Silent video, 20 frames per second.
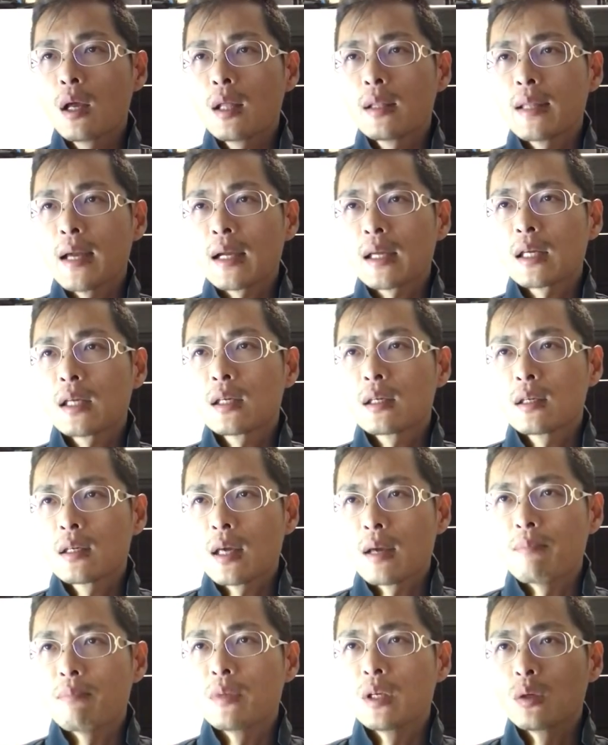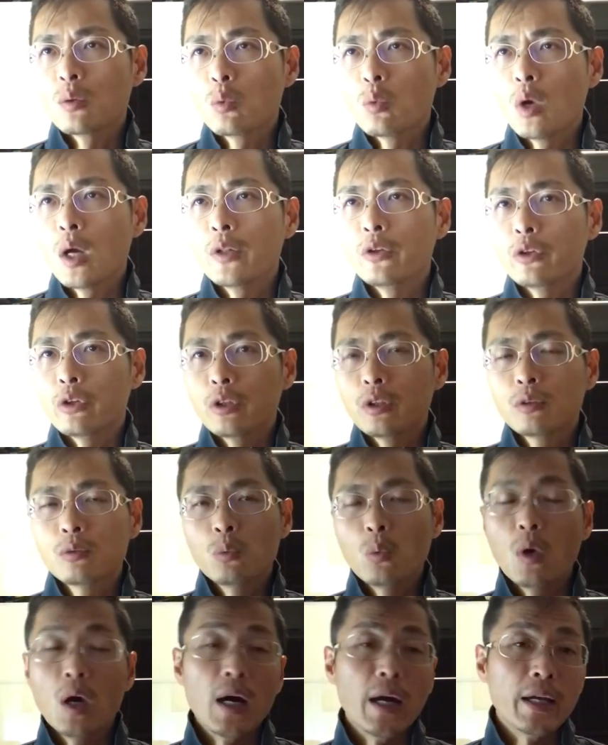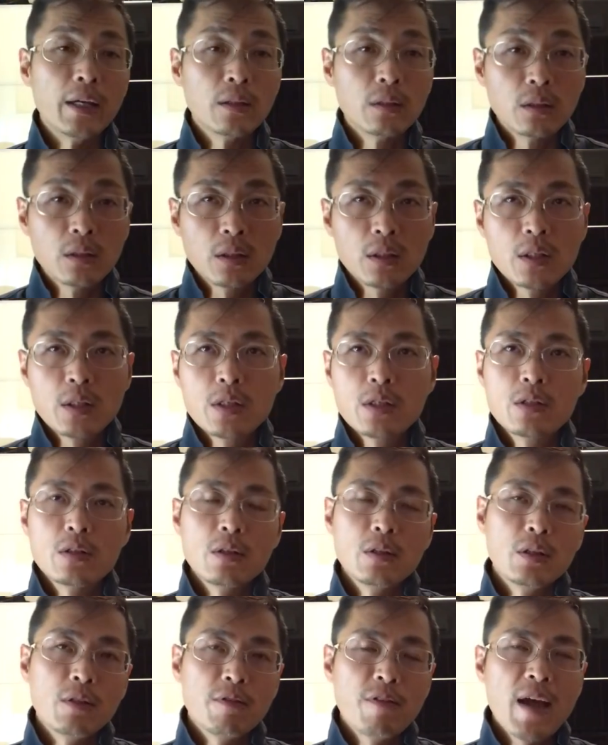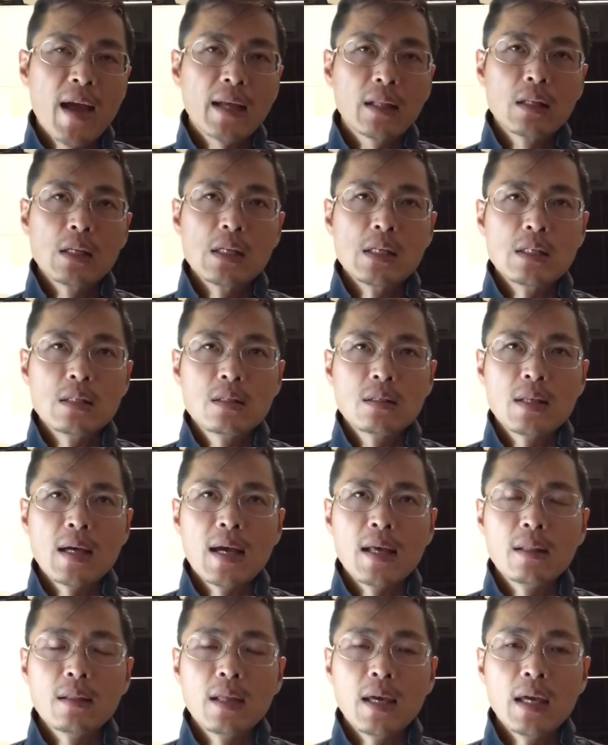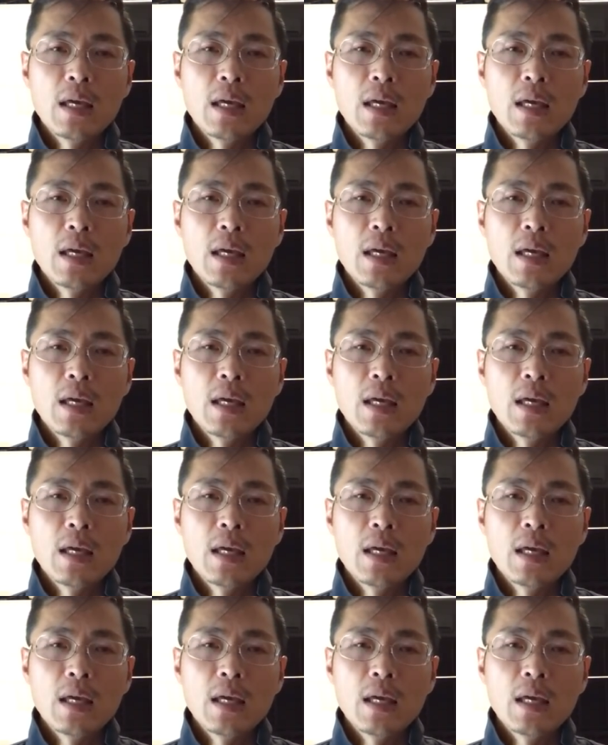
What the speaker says: that kept me wonder why. So the fact is that